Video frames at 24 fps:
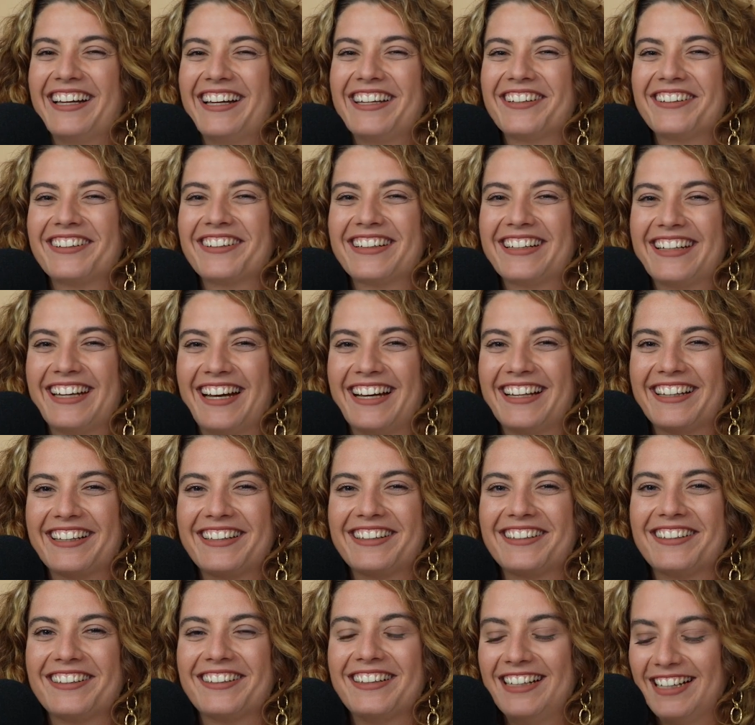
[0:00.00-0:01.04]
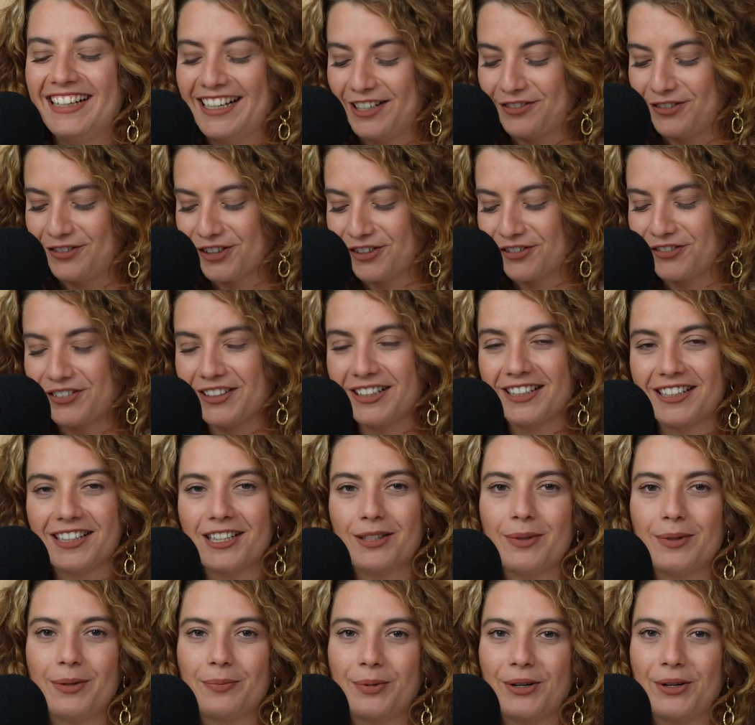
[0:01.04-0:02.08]
Your calendar. If you're feeling a
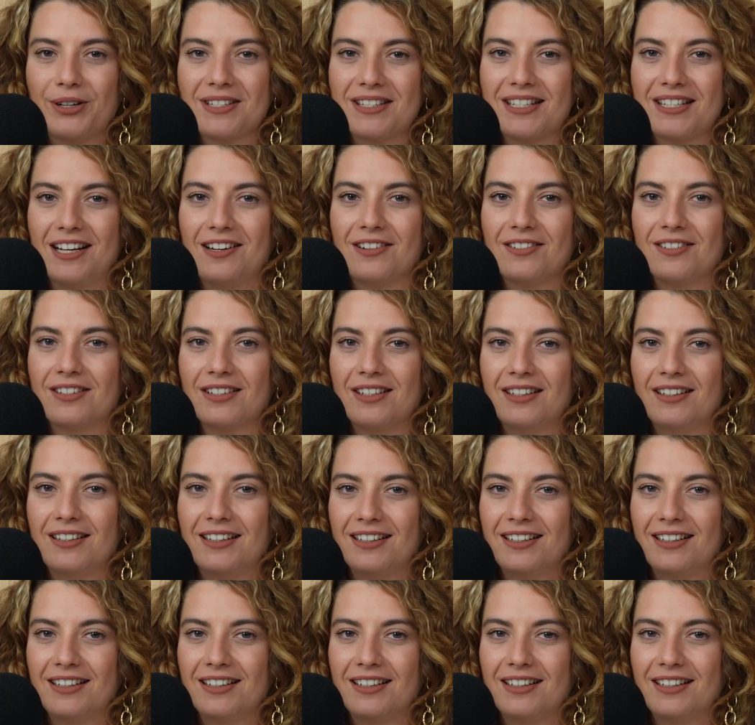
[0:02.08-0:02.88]
little bit burnt out,